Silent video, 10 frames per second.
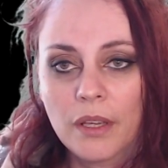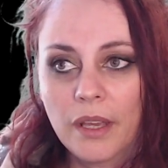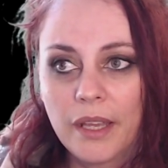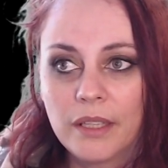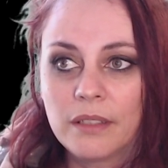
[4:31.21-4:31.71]

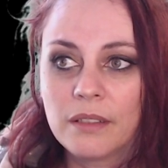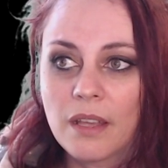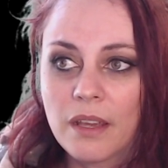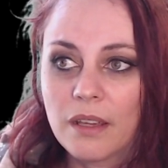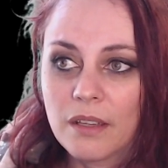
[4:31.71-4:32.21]
And
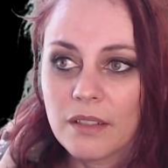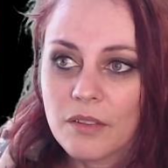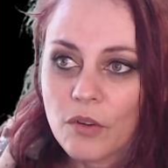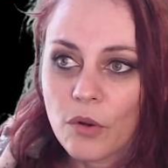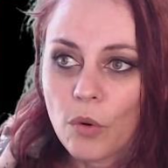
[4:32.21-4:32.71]

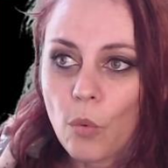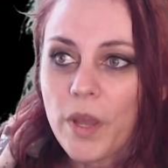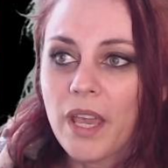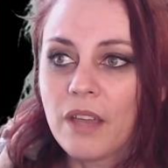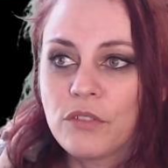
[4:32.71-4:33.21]
we have